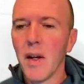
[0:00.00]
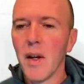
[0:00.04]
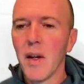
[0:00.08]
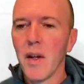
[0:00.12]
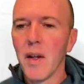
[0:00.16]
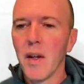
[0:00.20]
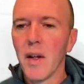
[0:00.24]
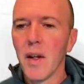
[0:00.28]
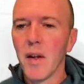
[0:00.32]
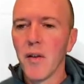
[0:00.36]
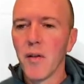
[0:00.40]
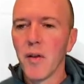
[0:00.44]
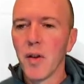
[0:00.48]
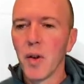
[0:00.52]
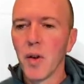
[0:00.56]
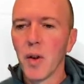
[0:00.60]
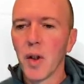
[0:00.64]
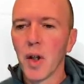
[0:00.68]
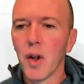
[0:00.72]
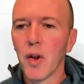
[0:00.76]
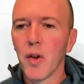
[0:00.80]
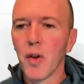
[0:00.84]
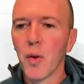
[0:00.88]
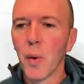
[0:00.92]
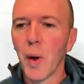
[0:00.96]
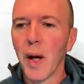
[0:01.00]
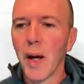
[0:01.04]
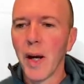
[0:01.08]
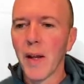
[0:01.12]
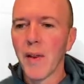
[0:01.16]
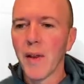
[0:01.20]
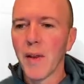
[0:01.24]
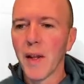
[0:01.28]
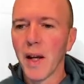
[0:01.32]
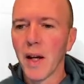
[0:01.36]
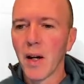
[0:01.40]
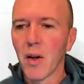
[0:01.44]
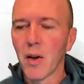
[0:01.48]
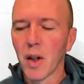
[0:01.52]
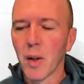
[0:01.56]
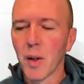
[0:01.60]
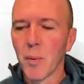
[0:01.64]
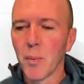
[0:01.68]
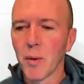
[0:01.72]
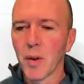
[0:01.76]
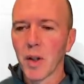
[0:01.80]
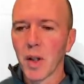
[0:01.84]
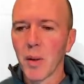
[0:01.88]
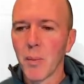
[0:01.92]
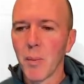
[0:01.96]
If 2 goes right, the outcome
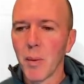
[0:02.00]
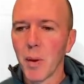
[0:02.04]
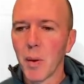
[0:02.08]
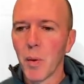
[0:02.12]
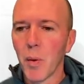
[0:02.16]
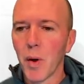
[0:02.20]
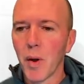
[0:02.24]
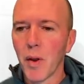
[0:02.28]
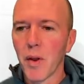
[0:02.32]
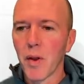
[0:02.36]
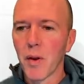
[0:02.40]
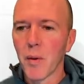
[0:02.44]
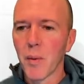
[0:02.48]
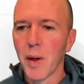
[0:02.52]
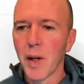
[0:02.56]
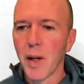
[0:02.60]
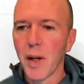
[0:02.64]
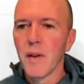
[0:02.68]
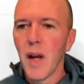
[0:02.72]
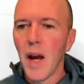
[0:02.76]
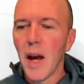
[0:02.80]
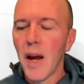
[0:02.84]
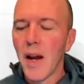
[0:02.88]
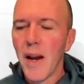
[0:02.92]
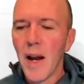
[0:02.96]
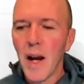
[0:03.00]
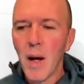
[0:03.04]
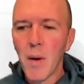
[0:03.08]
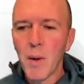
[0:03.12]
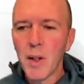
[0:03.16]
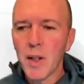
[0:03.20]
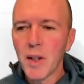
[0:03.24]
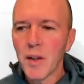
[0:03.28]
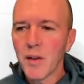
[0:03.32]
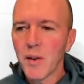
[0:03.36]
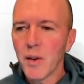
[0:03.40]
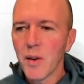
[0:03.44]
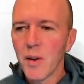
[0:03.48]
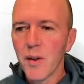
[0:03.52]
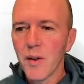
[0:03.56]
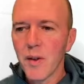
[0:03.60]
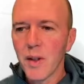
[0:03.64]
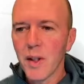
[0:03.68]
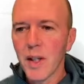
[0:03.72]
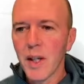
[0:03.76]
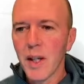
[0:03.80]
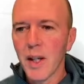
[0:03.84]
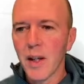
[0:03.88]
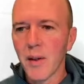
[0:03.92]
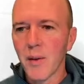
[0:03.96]
is going to be 1, 3. And now we just do this
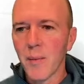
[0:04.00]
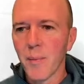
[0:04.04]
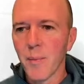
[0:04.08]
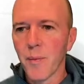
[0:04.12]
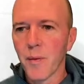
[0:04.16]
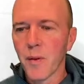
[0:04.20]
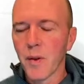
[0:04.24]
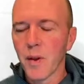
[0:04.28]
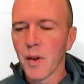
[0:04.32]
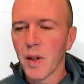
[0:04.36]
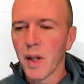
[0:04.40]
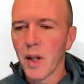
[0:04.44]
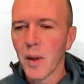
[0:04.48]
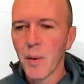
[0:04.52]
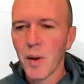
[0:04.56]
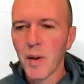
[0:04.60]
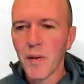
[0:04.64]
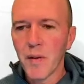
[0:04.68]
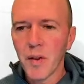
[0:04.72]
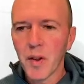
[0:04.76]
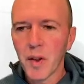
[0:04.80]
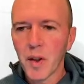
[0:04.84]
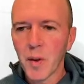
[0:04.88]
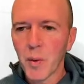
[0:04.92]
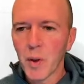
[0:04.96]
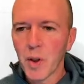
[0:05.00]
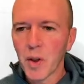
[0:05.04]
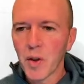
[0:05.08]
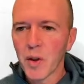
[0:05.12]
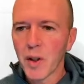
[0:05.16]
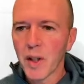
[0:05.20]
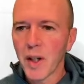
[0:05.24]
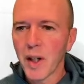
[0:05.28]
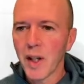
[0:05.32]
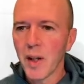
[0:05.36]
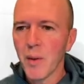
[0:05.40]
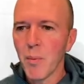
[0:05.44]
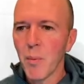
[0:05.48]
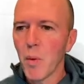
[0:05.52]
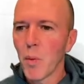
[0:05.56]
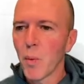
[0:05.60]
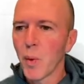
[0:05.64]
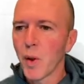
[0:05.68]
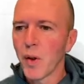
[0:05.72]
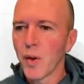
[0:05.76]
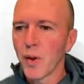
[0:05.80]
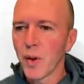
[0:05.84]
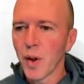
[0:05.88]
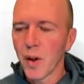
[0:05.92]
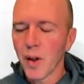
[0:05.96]
again. So now we have a sequential game. We
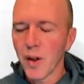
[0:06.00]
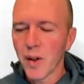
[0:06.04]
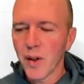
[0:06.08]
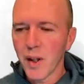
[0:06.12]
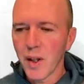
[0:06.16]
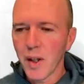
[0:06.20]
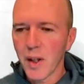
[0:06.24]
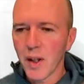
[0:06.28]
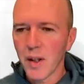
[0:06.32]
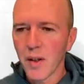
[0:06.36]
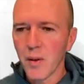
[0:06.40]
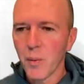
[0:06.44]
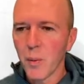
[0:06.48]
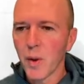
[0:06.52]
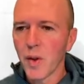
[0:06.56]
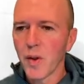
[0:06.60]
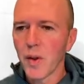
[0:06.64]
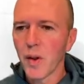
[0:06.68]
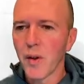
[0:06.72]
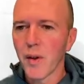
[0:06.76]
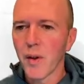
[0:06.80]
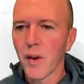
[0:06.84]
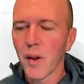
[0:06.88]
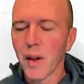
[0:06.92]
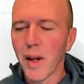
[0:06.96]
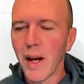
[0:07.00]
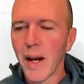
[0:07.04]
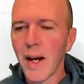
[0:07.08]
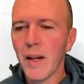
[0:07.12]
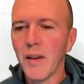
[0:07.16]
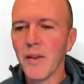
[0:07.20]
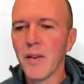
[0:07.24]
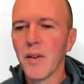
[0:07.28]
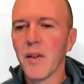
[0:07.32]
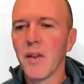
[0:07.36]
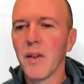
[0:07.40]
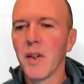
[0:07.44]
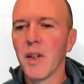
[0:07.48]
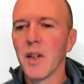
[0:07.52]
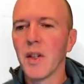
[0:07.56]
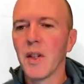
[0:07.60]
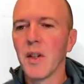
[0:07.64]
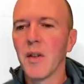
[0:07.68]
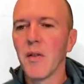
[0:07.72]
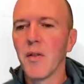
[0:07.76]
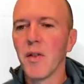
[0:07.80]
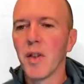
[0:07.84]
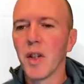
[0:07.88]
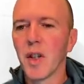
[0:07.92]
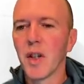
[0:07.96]
start at the end. We start at the last
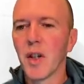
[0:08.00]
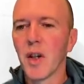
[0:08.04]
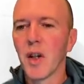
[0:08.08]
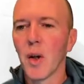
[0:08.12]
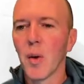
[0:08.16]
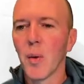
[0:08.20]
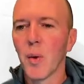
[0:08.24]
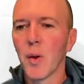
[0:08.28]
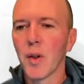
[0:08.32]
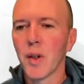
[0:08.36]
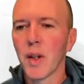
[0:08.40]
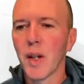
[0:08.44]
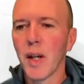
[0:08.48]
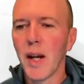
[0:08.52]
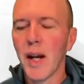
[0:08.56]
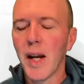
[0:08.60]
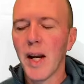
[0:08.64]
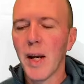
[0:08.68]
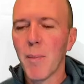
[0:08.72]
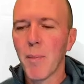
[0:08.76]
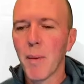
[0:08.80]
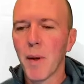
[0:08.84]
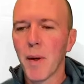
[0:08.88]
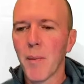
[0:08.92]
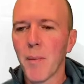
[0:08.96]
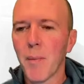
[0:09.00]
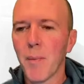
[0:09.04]
decision, figure out what's going to happen.